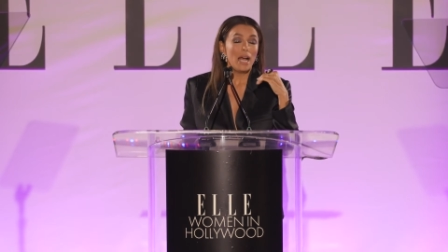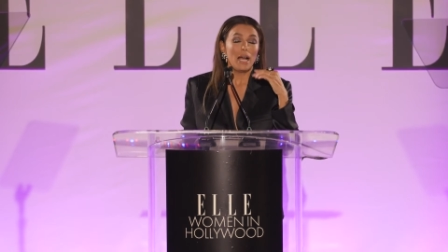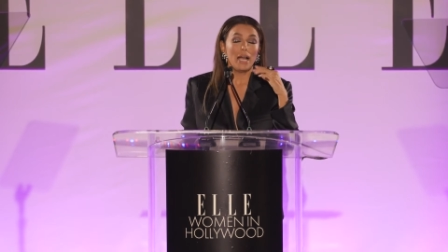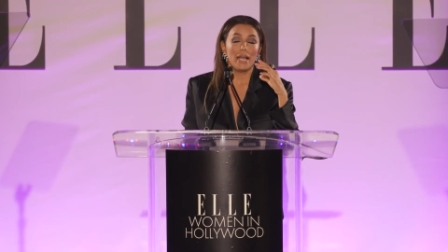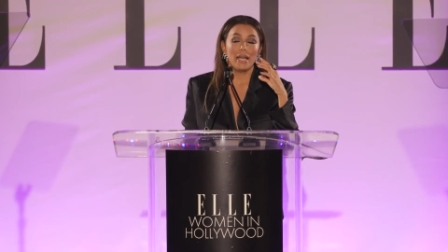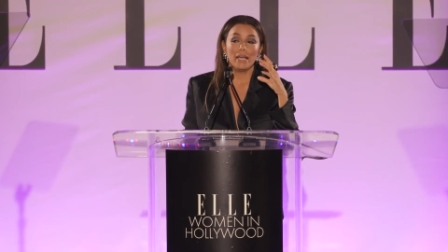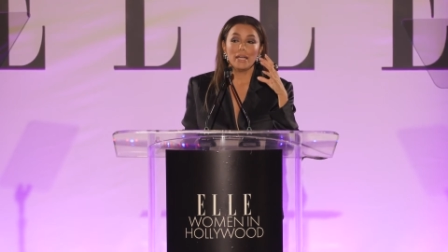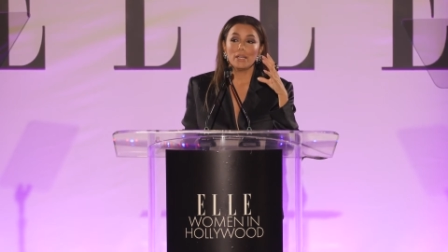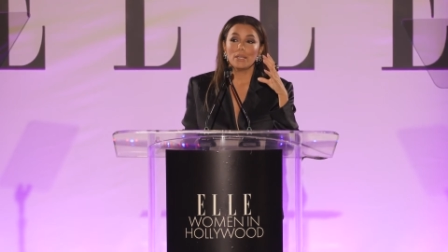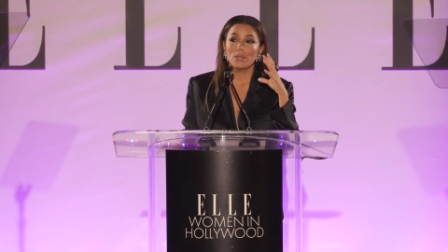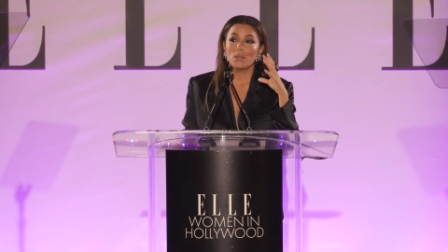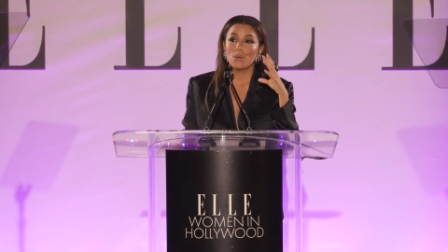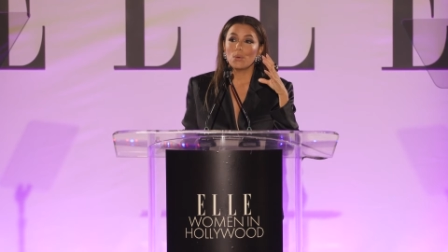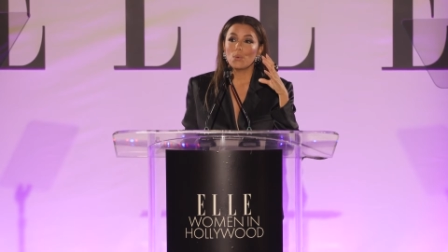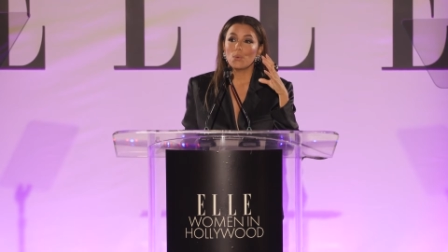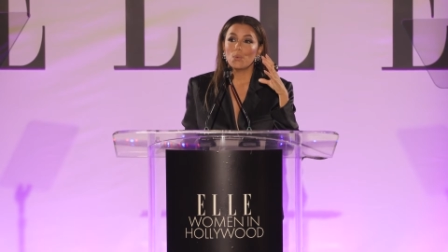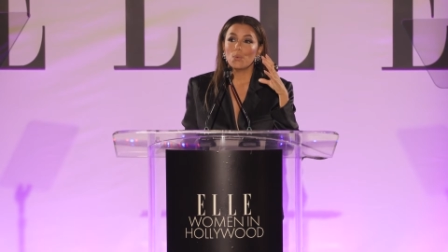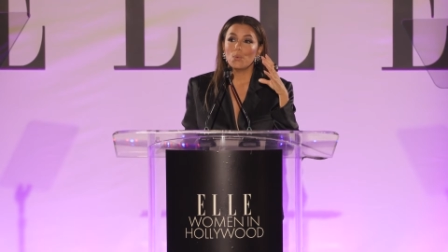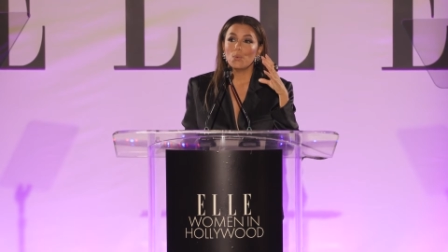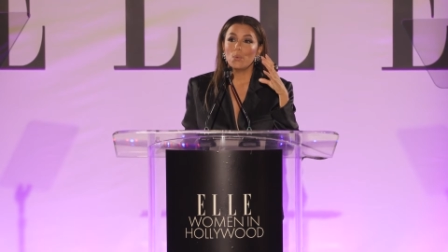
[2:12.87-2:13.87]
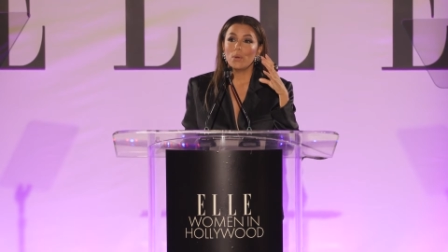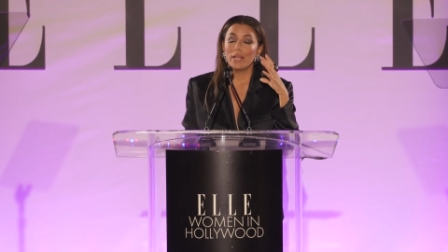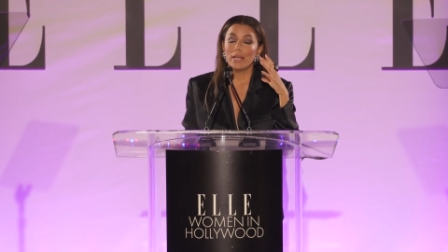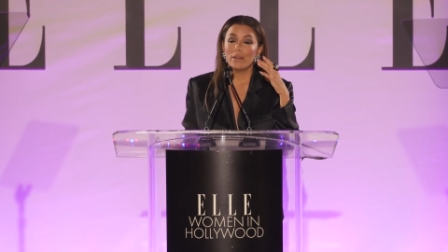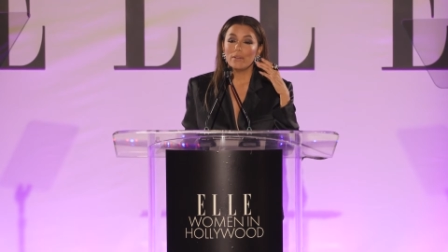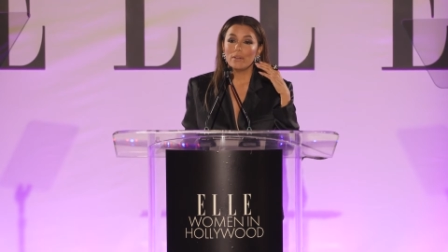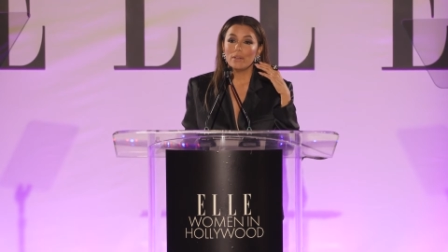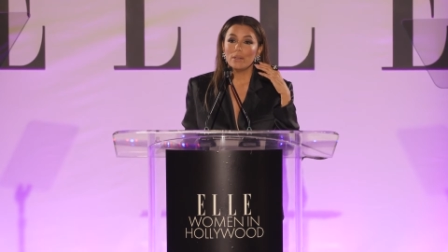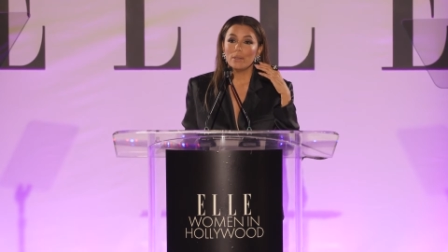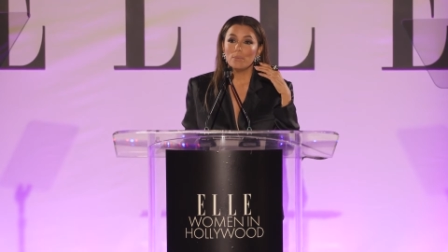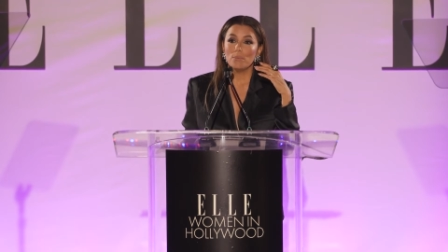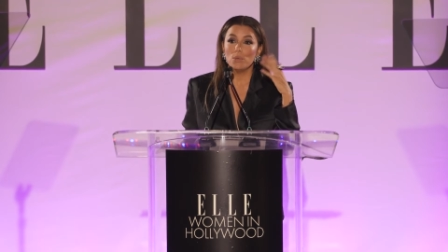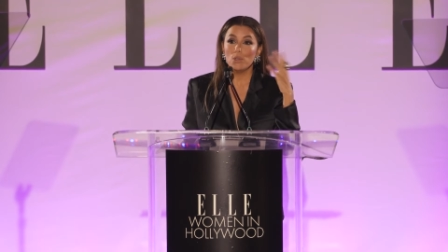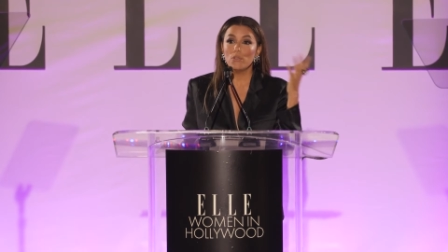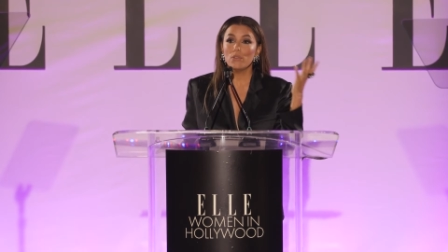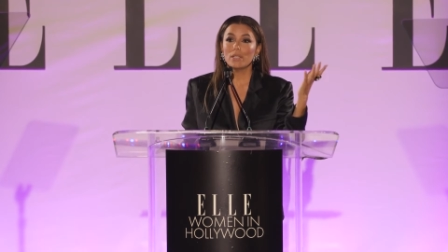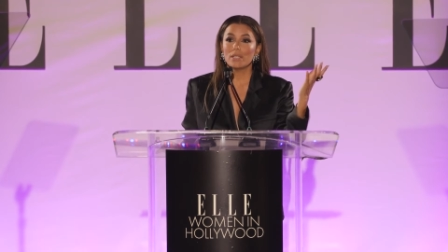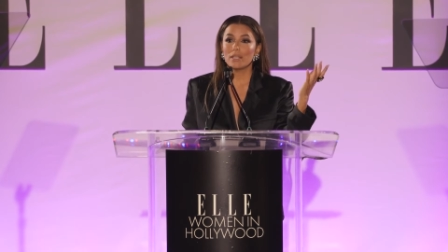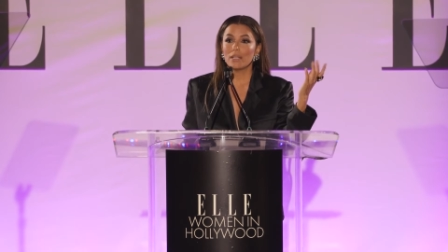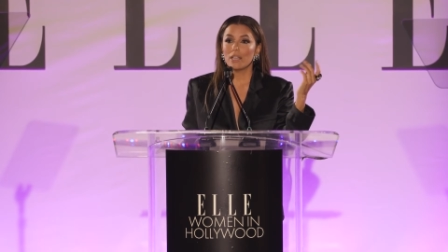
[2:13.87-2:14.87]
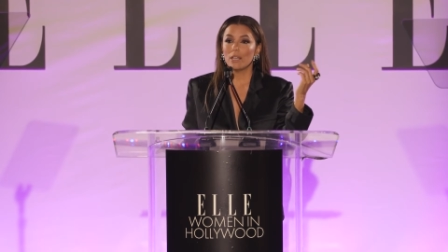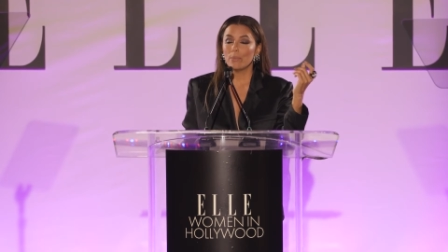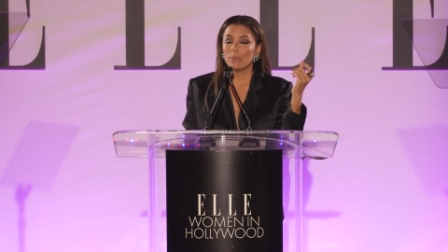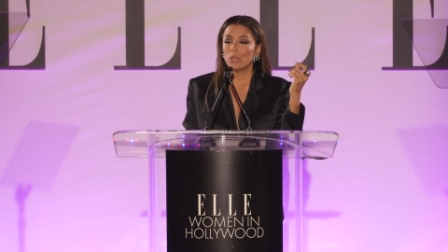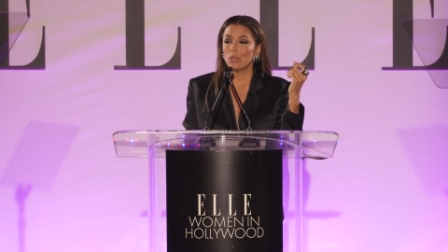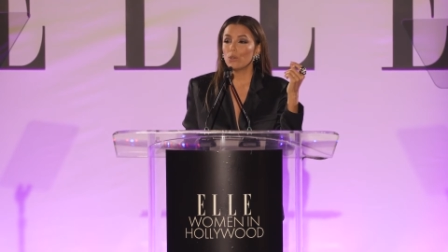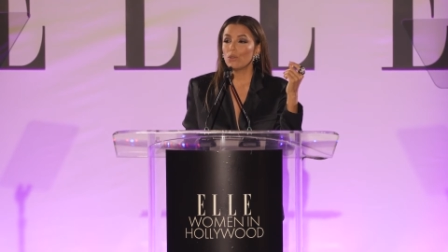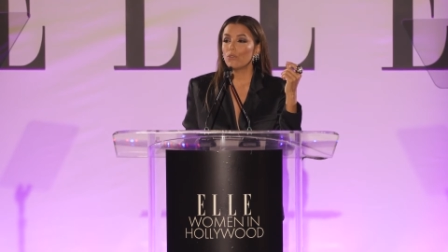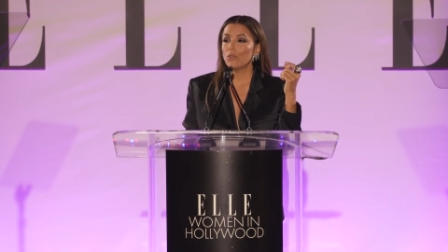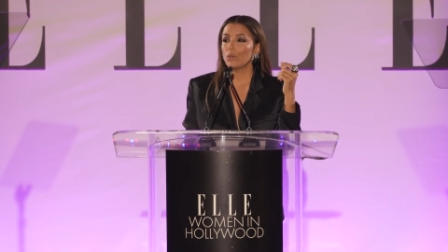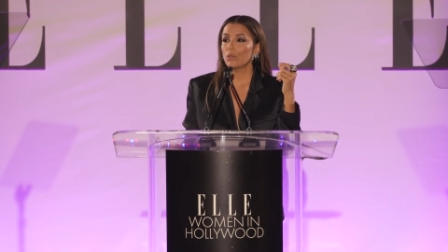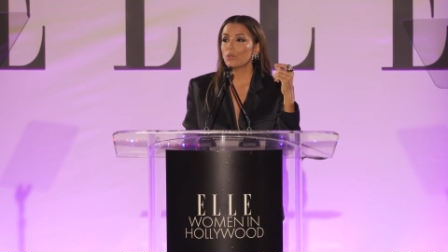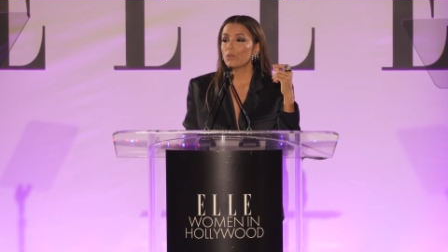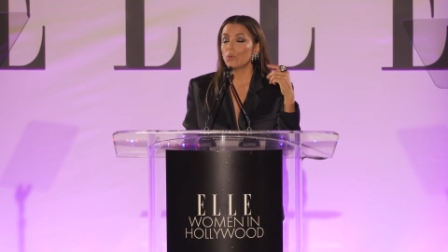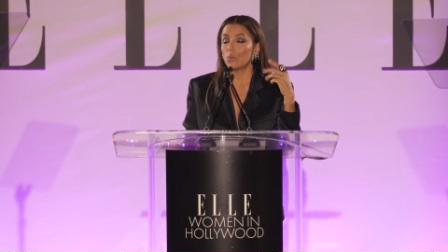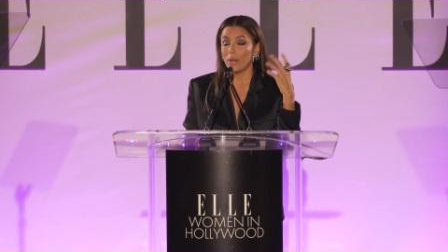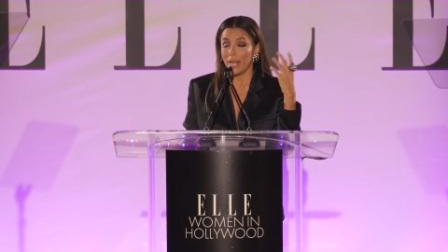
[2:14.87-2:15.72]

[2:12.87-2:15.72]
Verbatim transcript: And we had a movie set up at Universal.